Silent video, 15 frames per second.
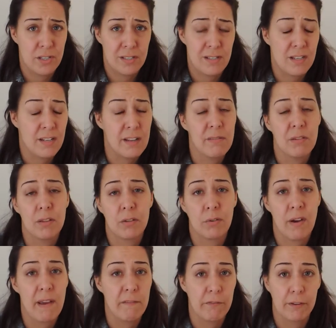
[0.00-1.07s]
It didn't even look
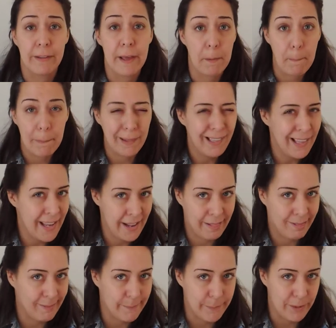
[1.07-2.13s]
great for like play
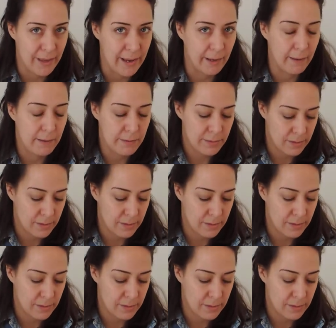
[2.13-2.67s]
clothing.